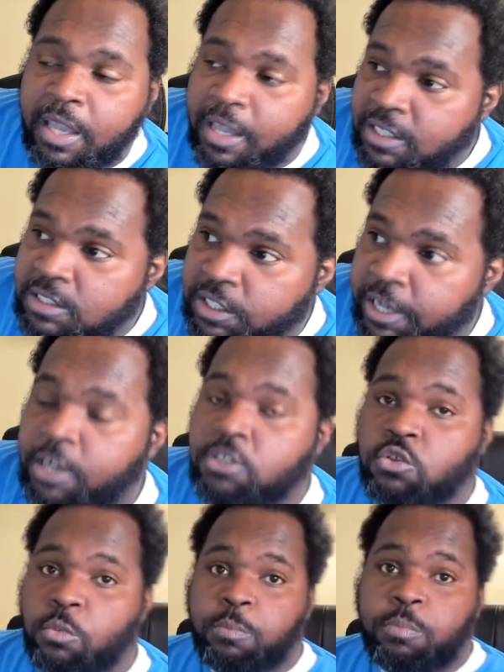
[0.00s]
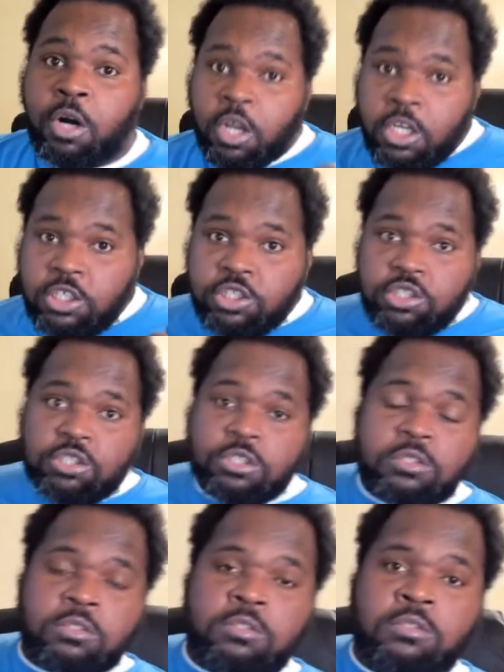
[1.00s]
It is there to punish,
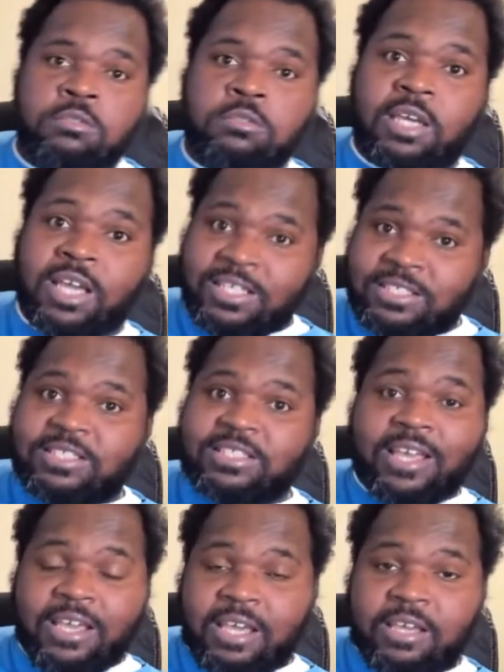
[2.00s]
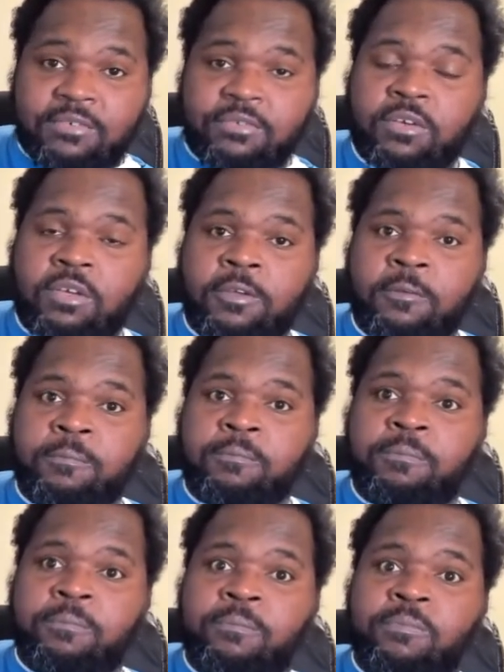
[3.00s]
enslave,
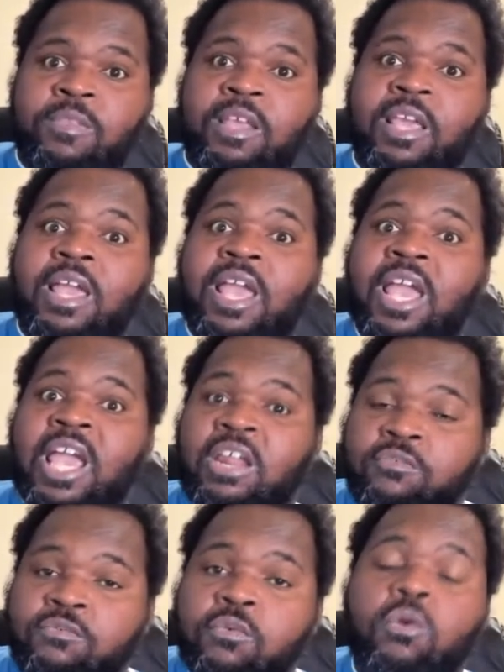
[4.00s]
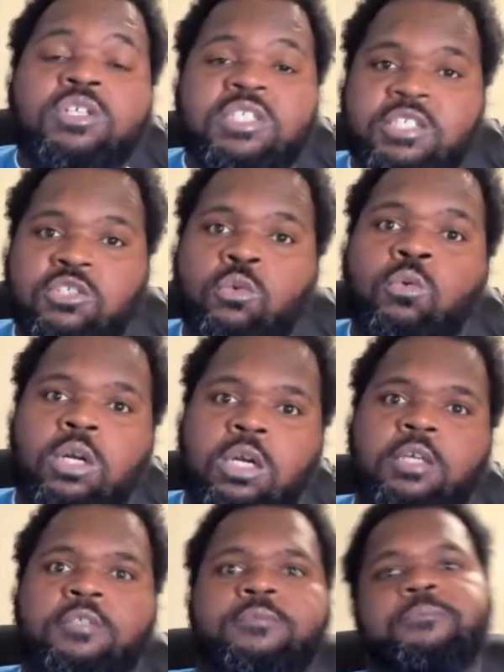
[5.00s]
and force us to work.